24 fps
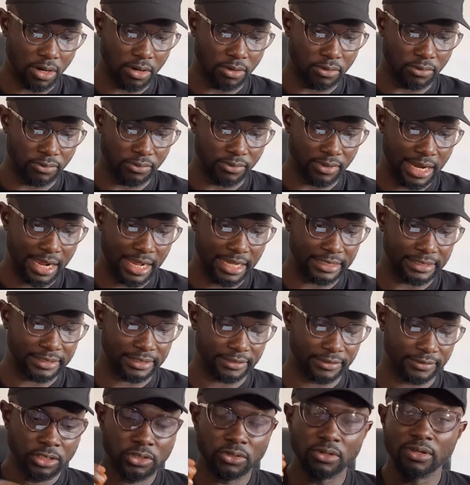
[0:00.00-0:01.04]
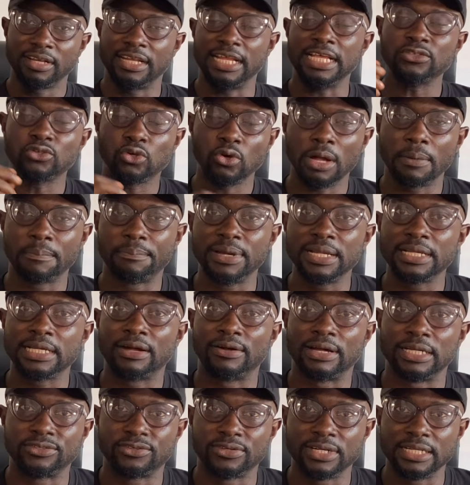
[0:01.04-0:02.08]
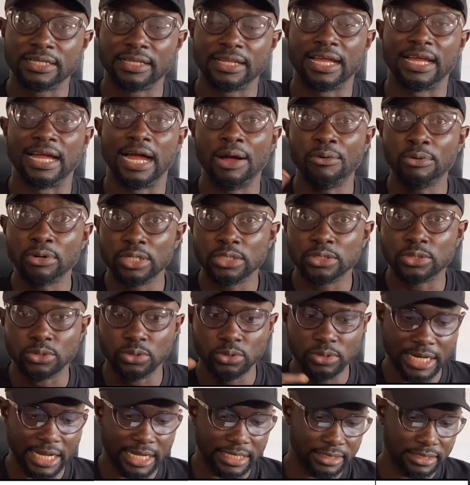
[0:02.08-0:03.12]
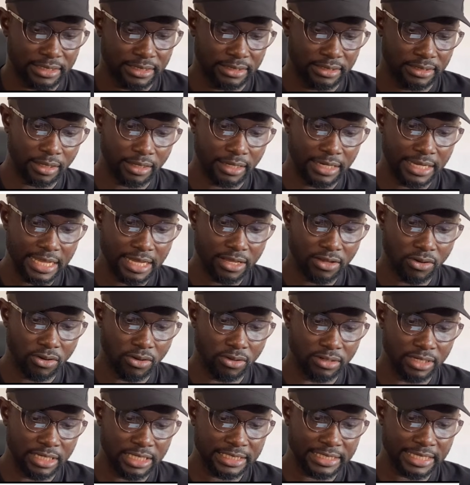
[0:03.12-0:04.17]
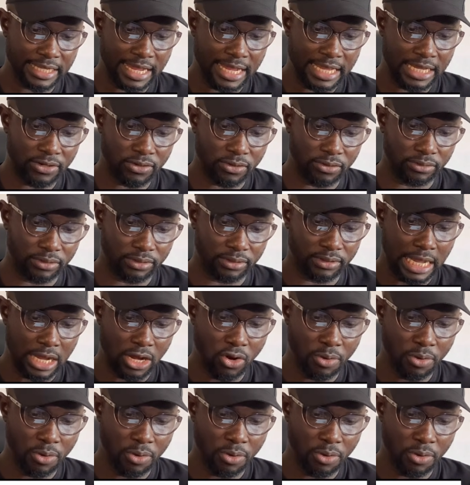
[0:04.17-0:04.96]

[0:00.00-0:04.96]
All right, so let's go and bring our trend line. How are we going to do that? Click on this icon.